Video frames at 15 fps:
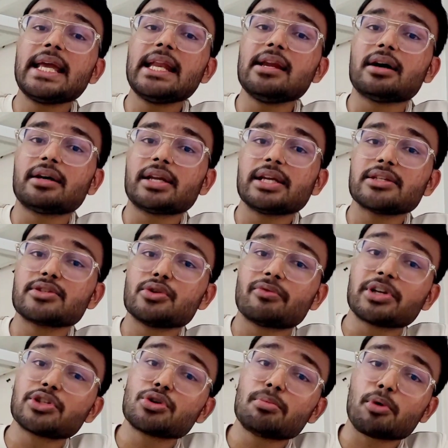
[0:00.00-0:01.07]
key learnings
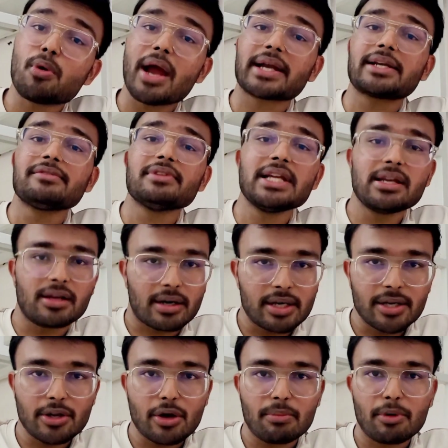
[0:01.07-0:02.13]
which you proactively
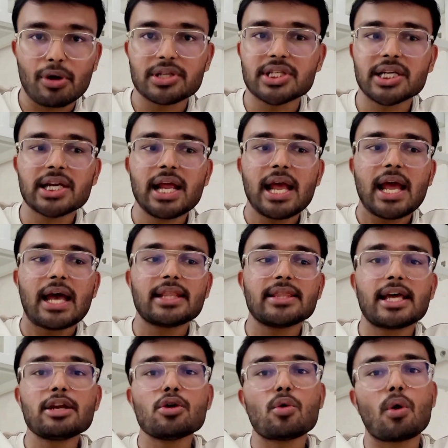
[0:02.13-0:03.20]
learned in your project,
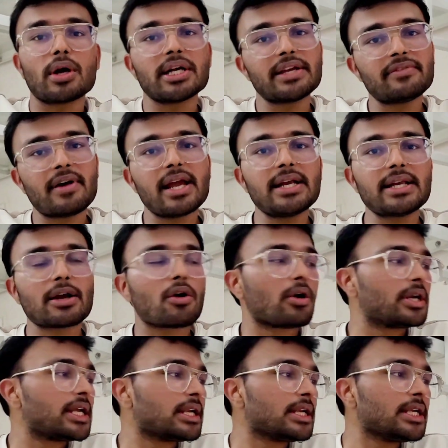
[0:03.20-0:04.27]
and then quantify it
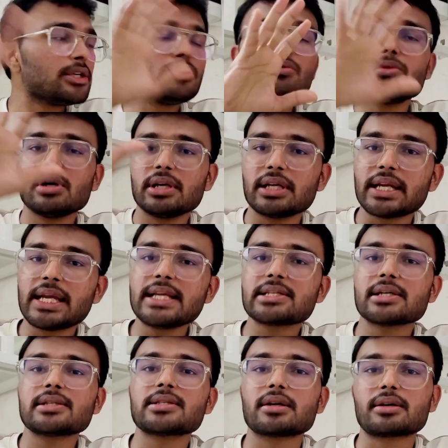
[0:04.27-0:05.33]
accordingly to reach
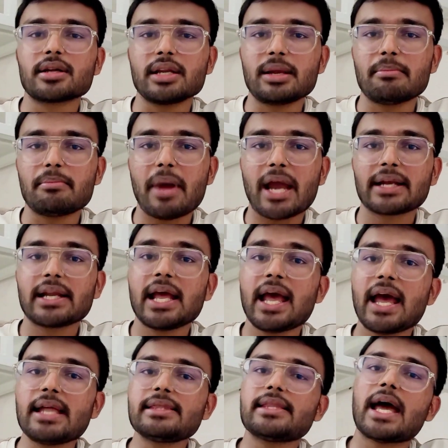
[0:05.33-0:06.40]
a certain impact,
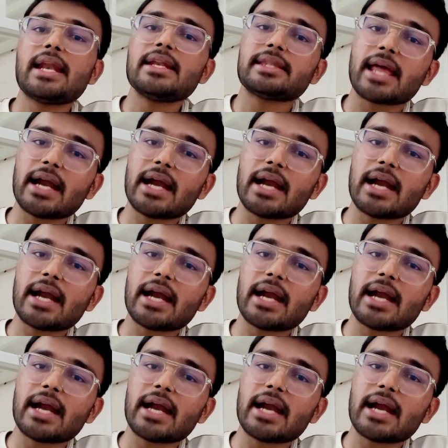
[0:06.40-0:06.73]
and then